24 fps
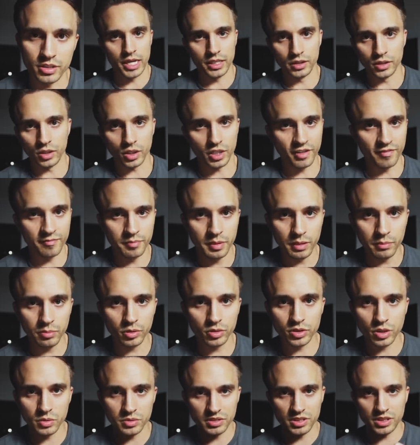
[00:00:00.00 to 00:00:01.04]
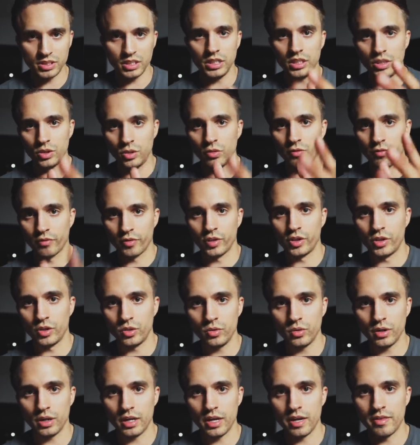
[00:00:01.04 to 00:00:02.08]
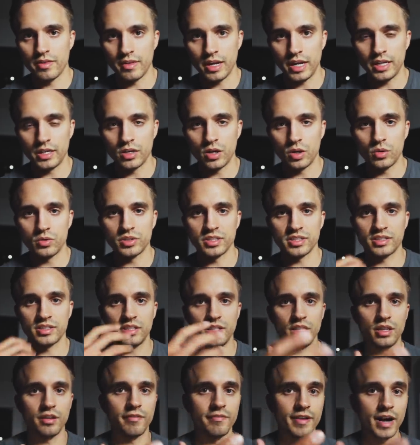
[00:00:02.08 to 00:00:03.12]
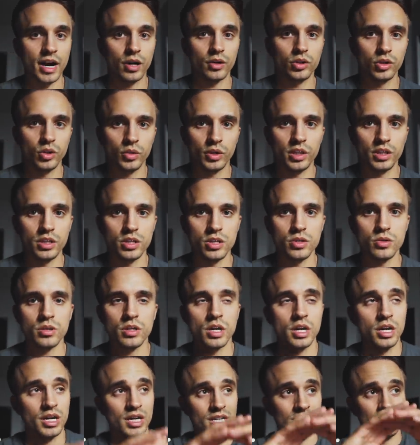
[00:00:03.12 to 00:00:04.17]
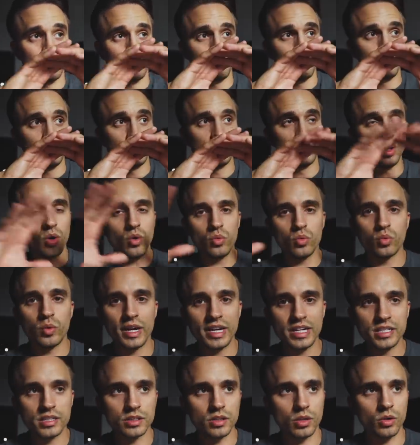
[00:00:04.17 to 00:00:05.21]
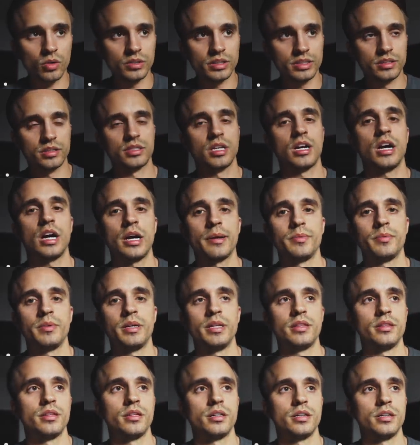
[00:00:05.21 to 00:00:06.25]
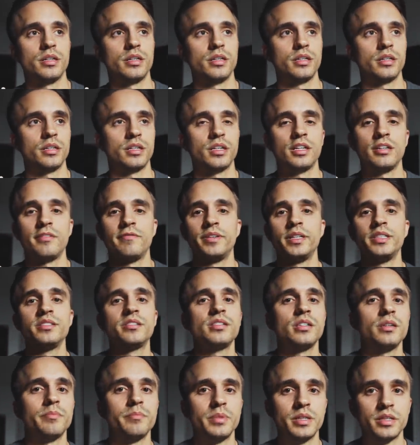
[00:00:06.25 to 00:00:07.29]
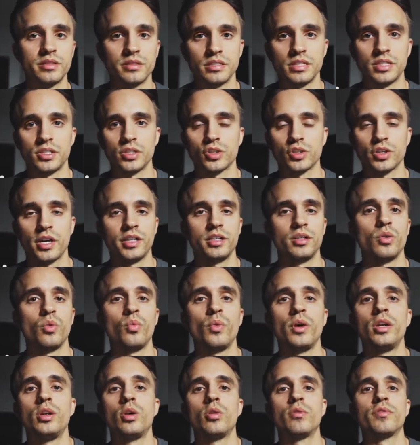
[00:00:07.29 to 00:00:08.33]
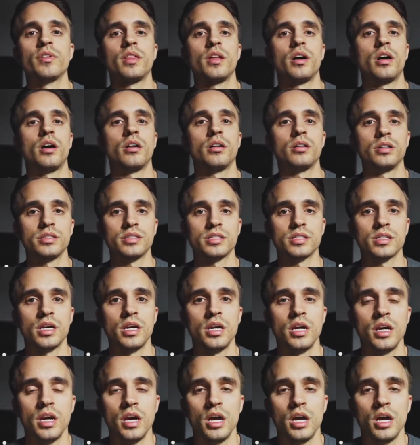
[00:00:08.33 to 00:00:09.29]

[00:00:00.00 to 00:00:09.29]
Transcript: And look, if people don't see you for you and they don't see the value in you, don't waste all this time in the convincing business trying to win over the hearts